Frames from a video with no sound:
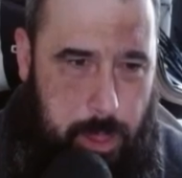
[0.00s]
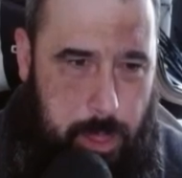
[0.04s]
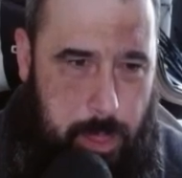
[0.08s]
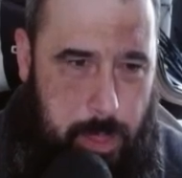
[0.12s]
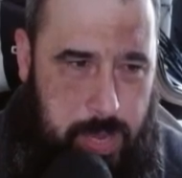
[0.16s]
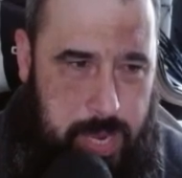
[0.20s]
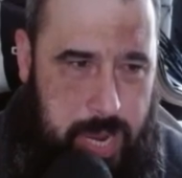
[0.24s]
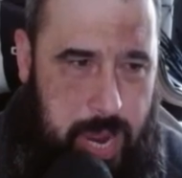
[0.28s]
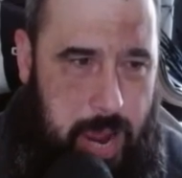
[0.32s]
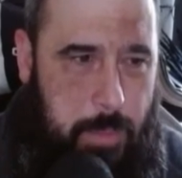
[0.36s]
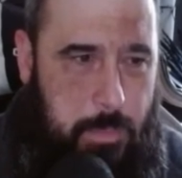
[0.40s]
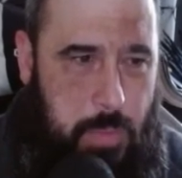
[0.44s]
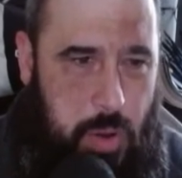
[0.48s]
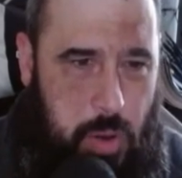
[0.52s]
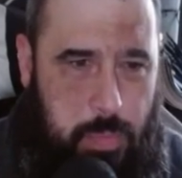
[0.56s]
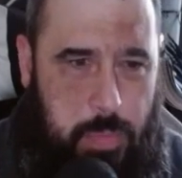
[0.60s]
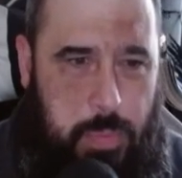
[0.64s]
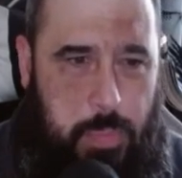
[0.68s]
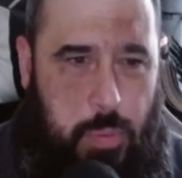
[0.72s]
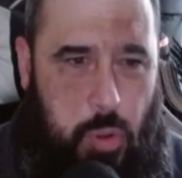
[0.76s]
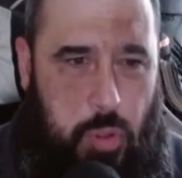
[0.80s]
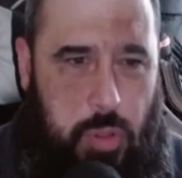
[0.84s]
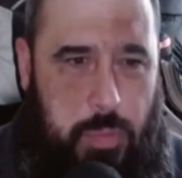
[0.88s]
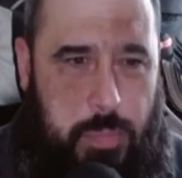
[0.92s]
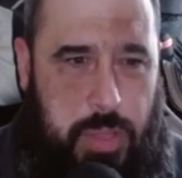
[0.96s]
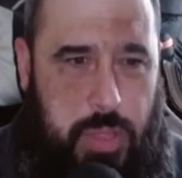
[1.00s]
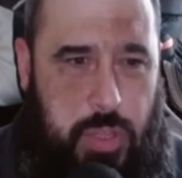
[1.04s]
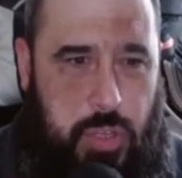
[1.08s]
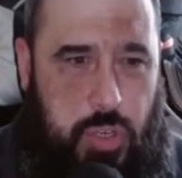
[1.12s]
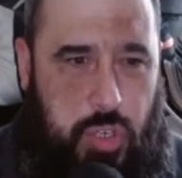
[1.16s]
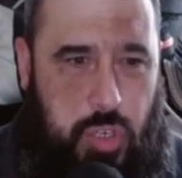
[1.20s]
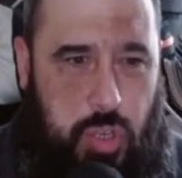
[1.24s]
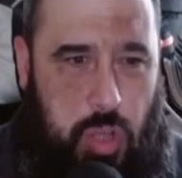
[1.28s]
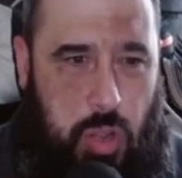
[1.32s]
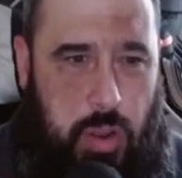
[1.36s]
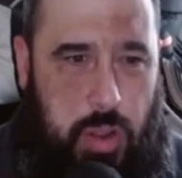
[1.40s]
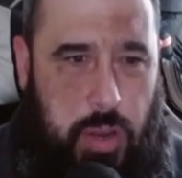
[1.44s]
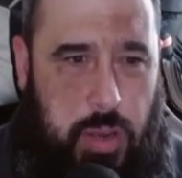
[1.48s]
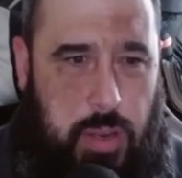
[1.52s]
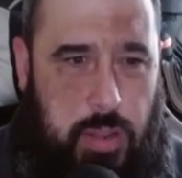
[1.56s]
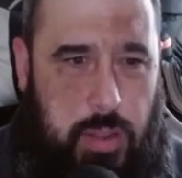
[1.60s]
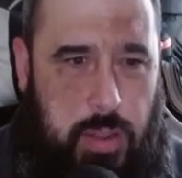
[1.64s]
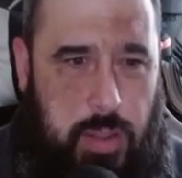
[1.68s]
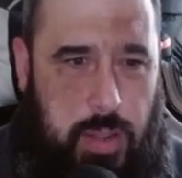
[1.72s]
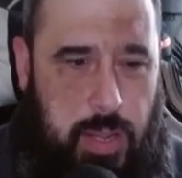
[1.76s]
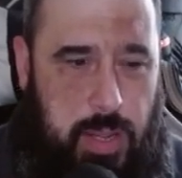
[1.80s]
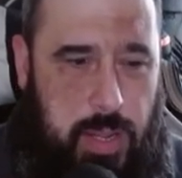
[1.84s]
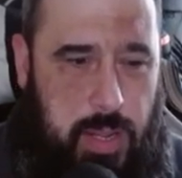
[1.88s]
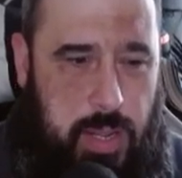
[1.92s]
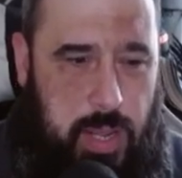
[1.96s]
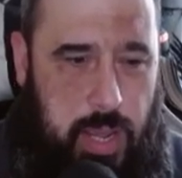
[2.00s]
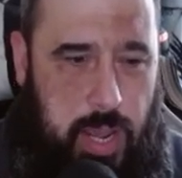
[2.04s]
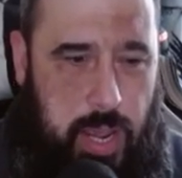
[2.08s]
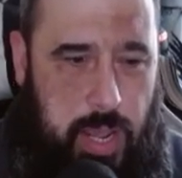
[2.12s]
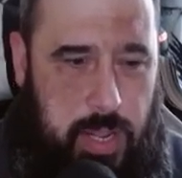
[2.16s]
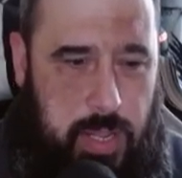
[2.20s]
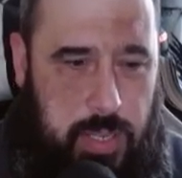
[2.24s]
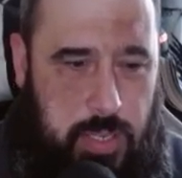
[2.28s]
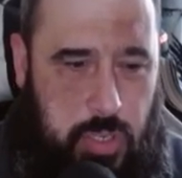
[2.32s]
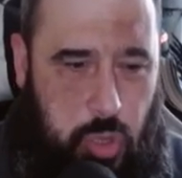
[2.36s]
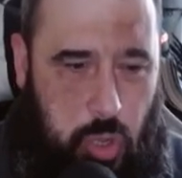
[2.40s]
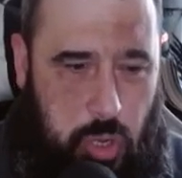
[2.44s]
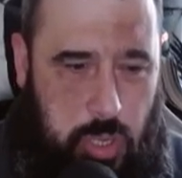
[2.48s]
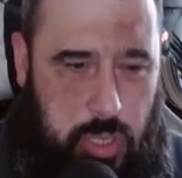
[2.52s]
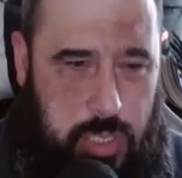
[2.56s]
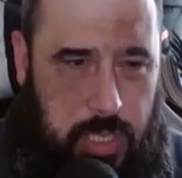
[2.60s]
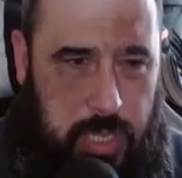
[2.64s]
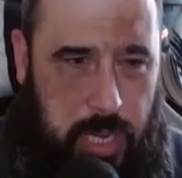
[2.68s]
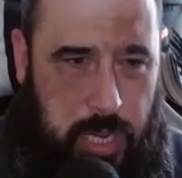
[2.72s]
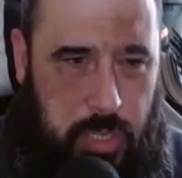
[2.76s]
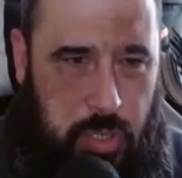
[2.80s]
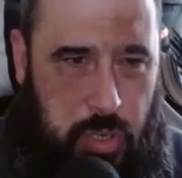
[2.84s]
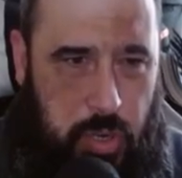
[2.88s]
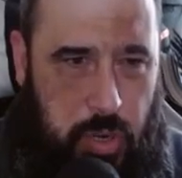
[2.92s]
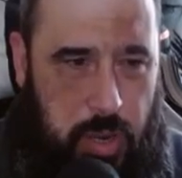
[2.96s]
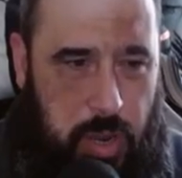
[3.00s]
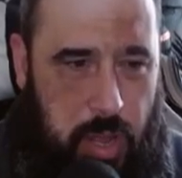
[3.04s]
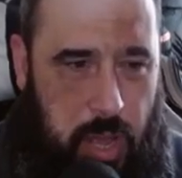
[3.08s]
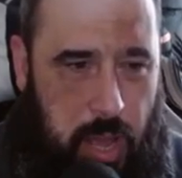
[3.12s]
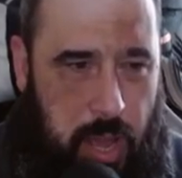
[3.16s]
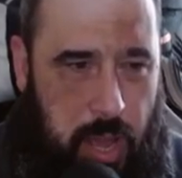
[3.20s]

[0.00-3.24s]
I'm going to be putting them in the solid section,